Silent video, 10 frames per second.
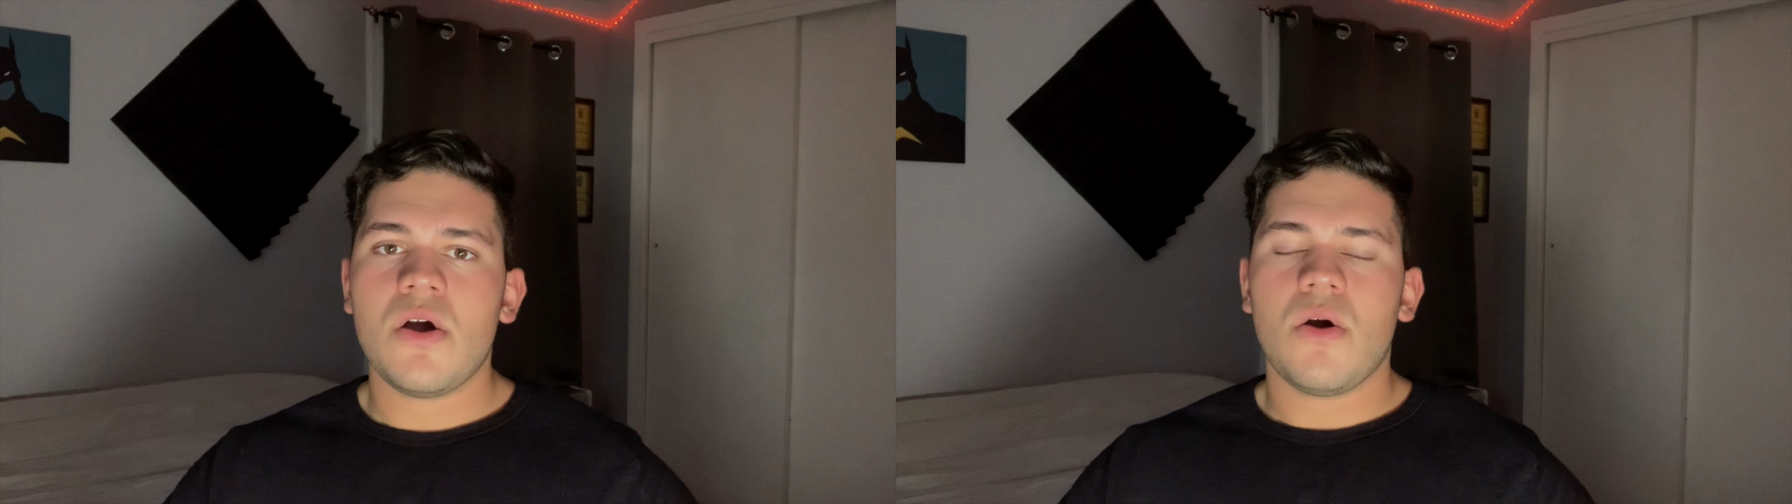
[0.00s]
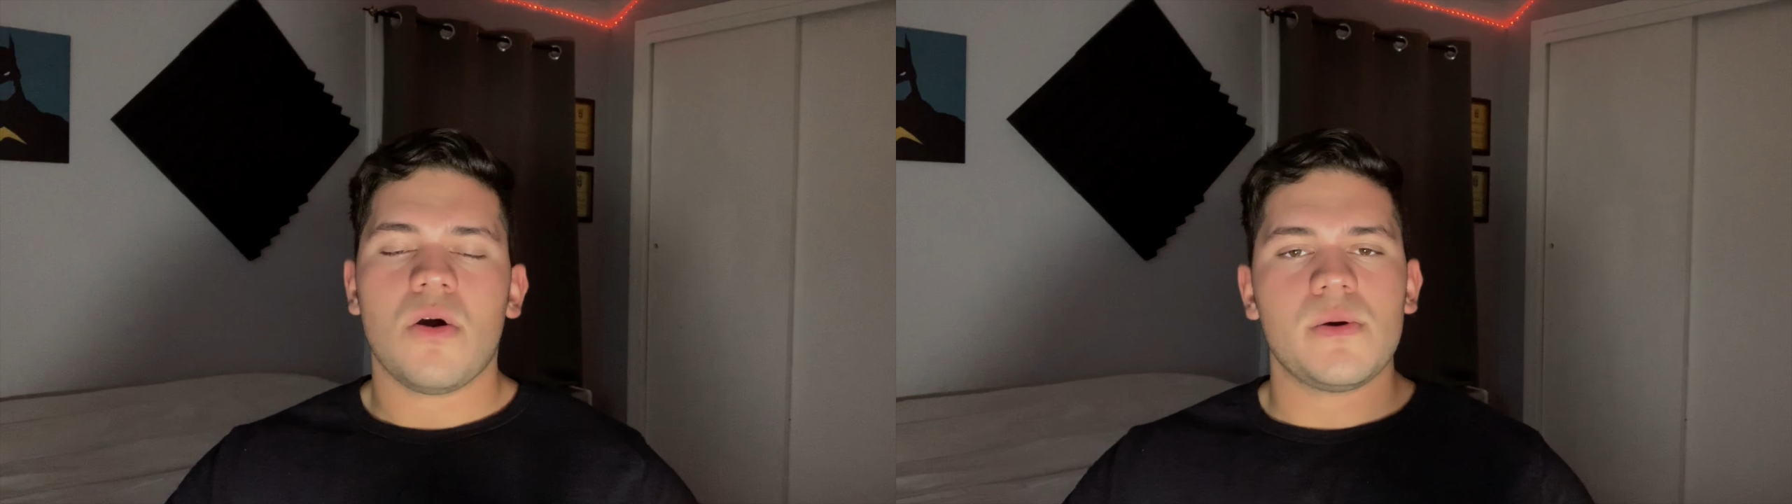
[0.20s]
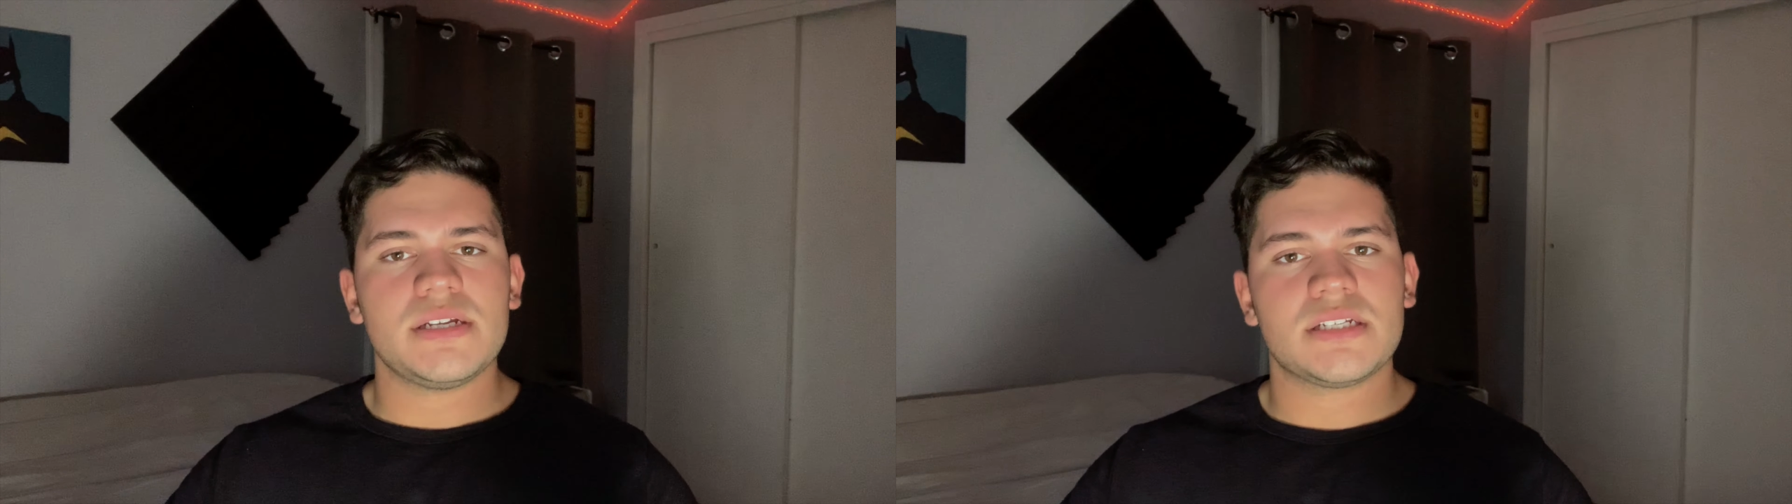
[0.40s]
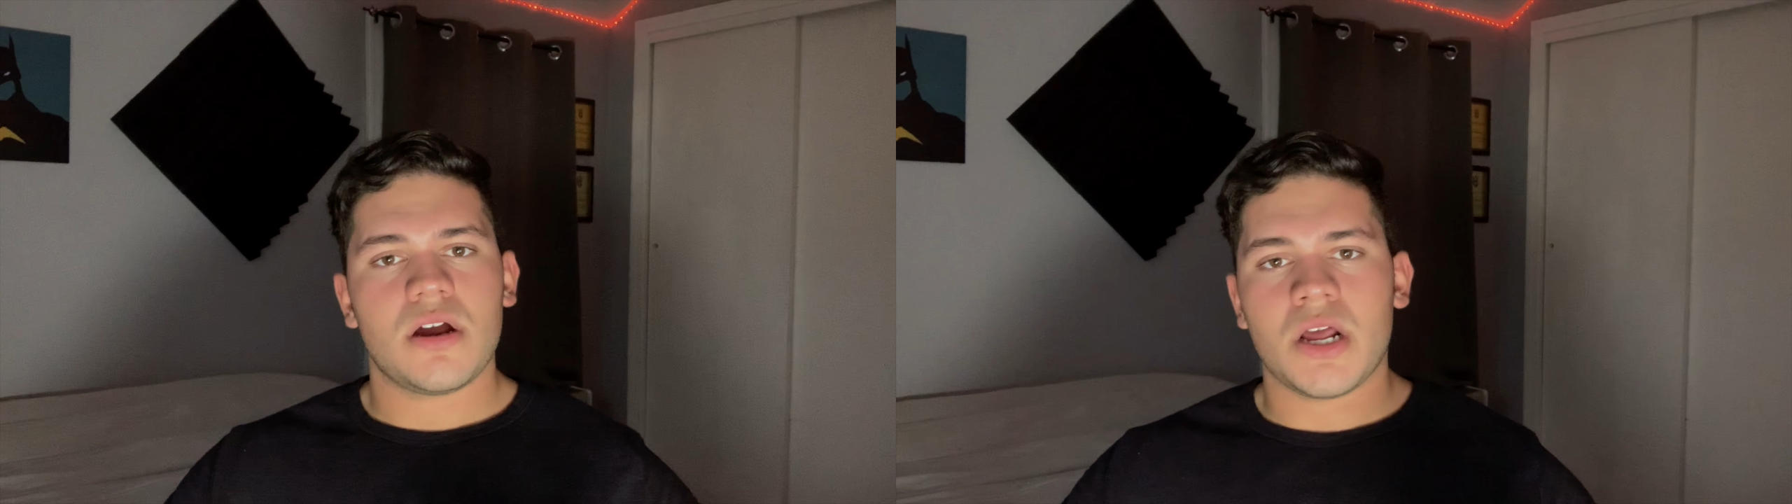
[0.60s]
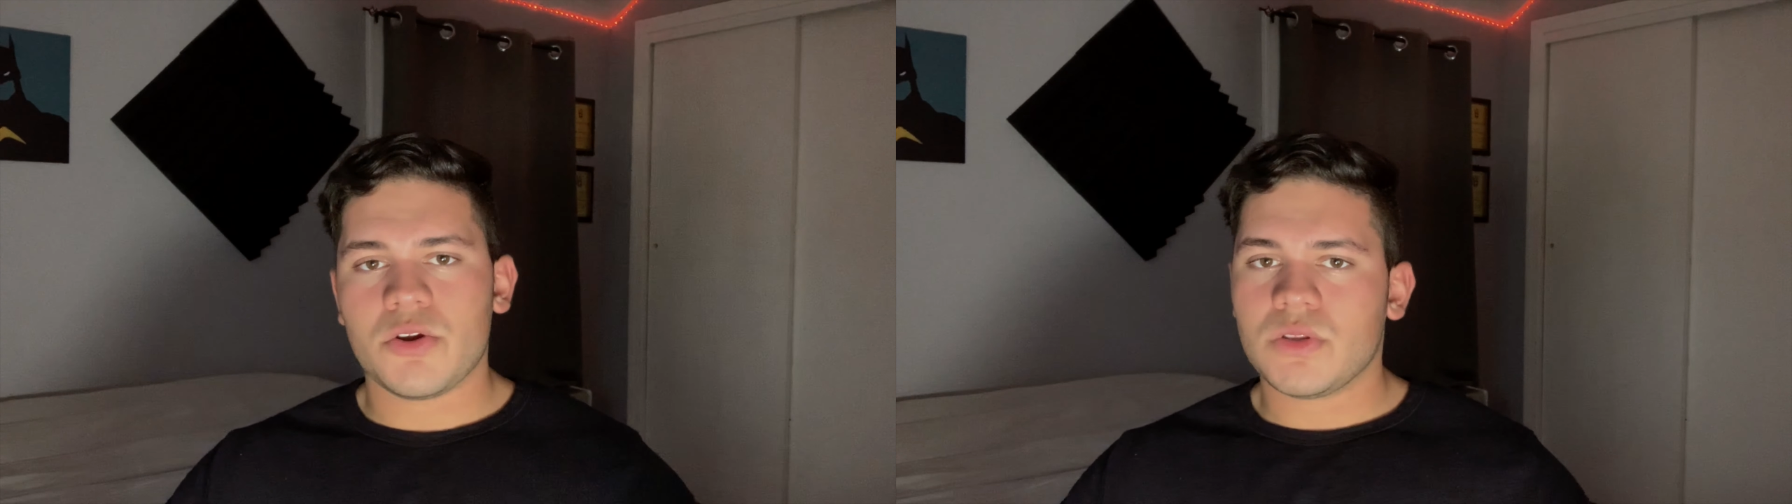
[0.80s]
always cut
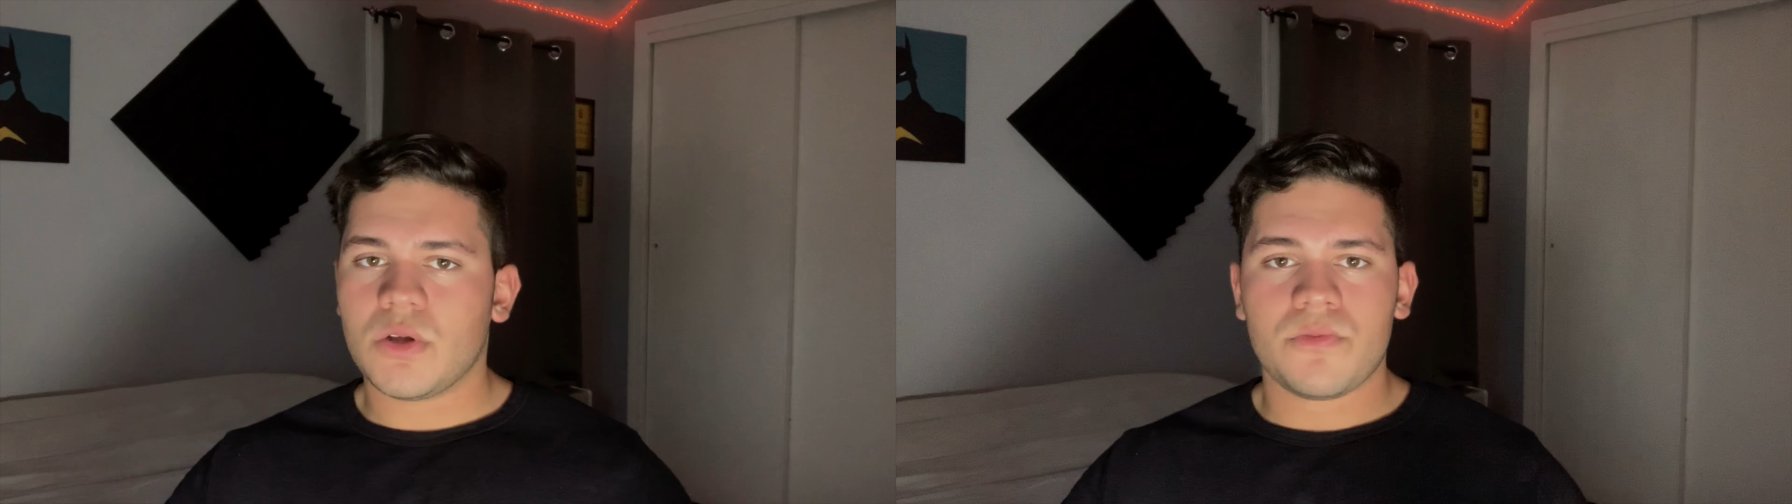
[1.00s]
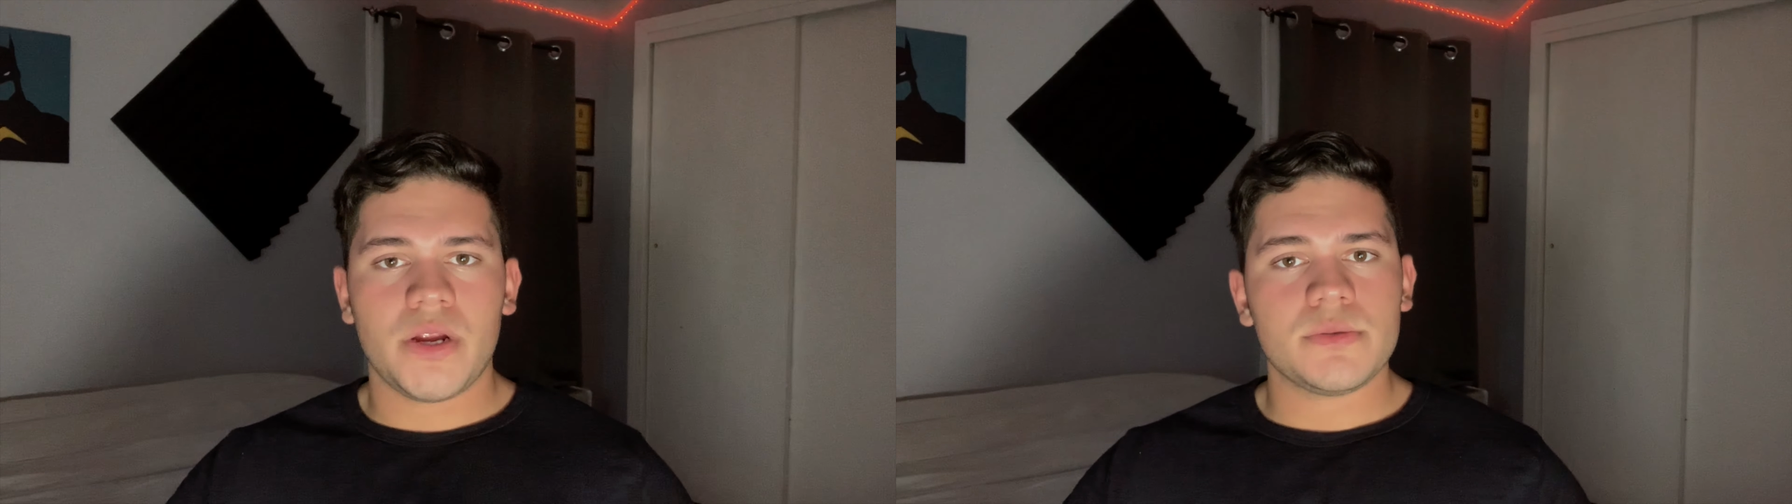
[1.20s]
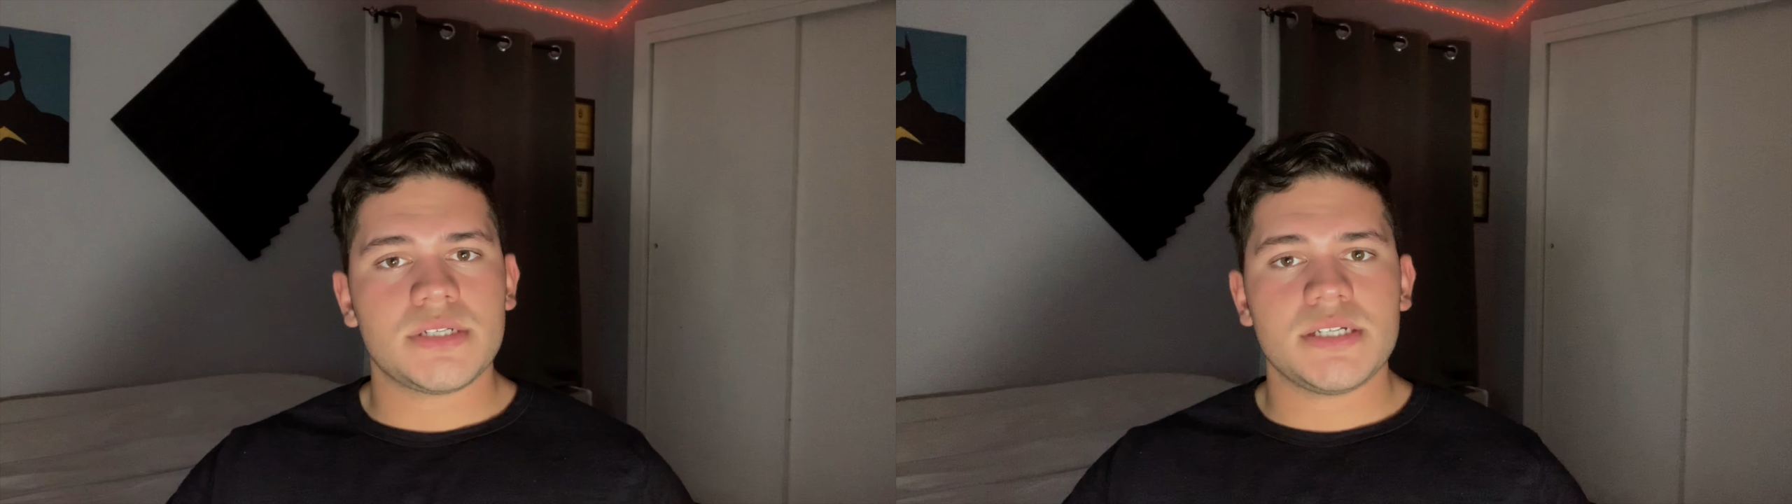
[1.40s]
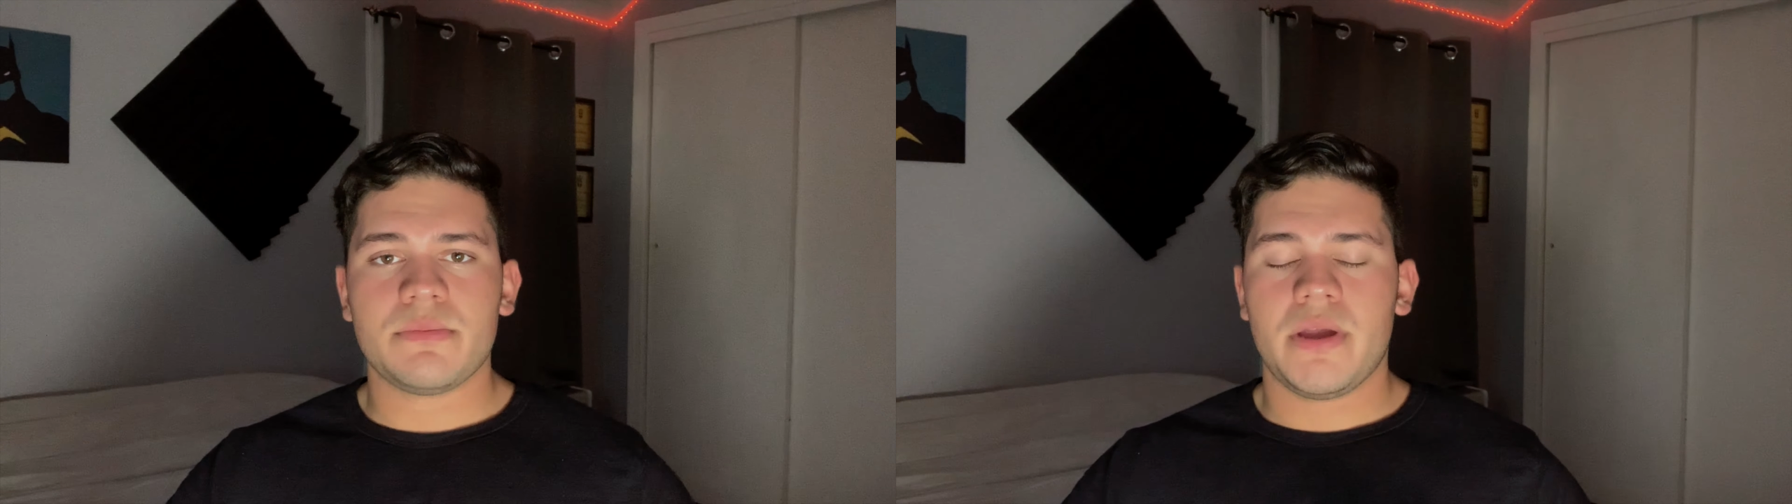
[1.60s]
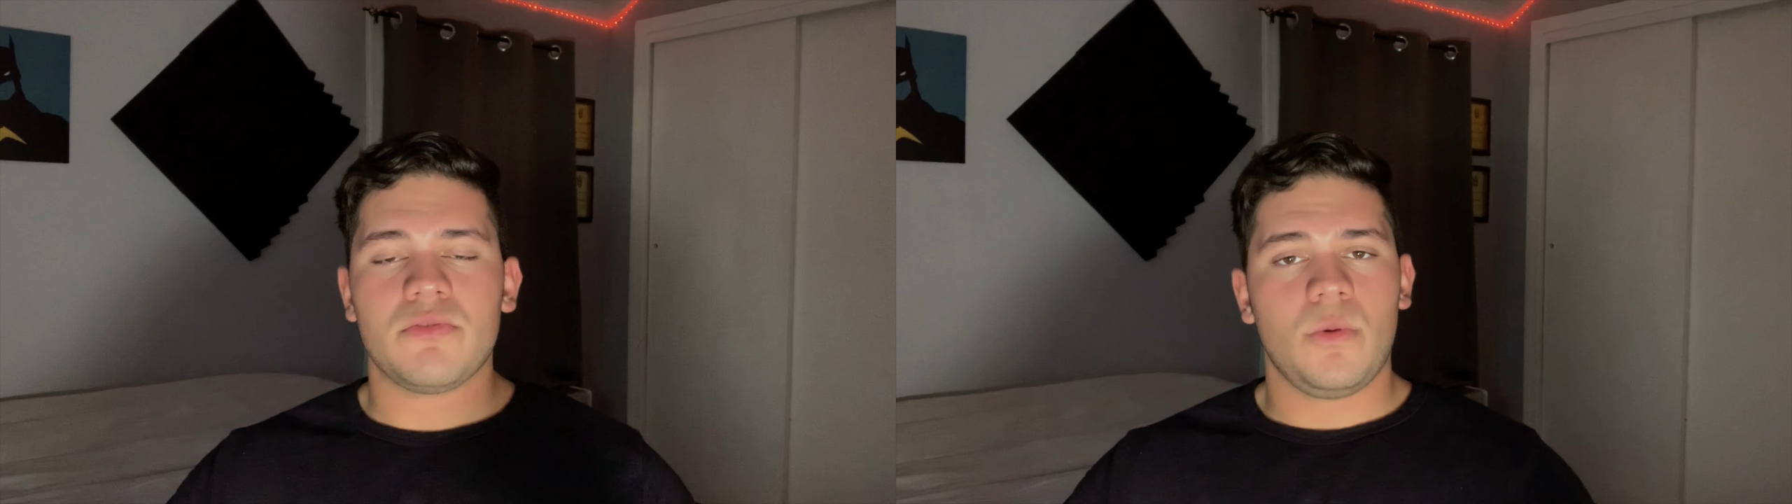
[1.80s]
out your low frequencies to
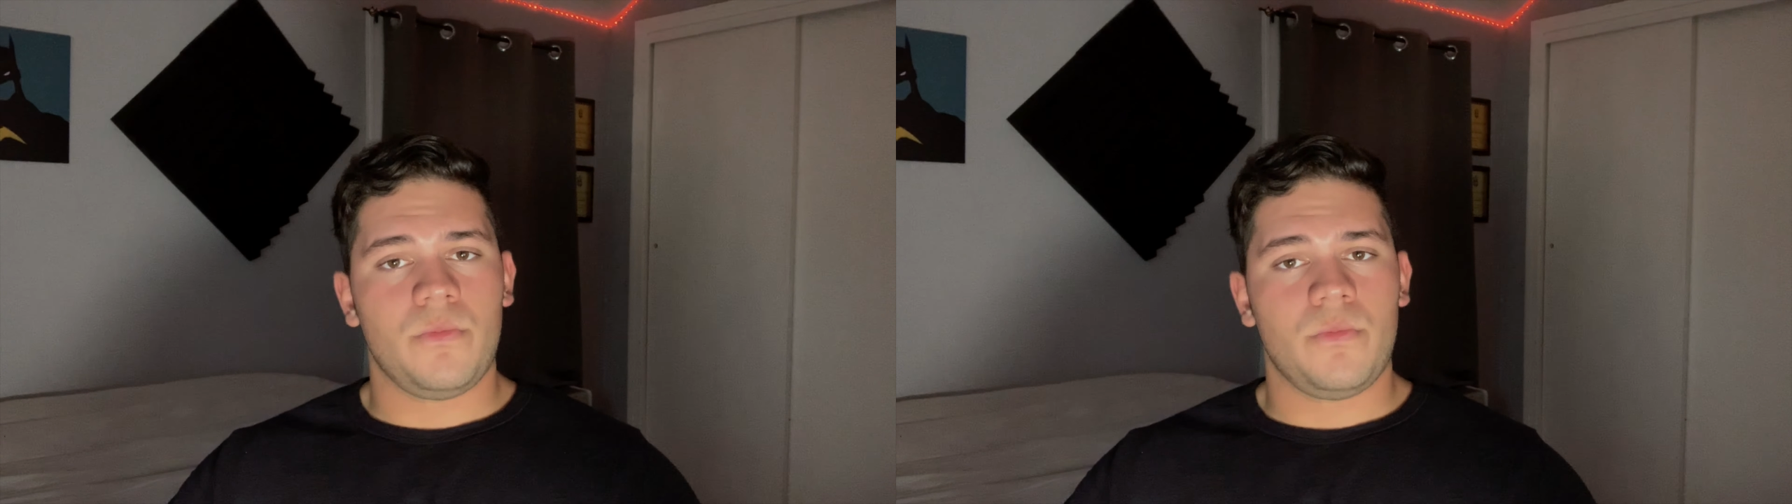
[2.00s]
make room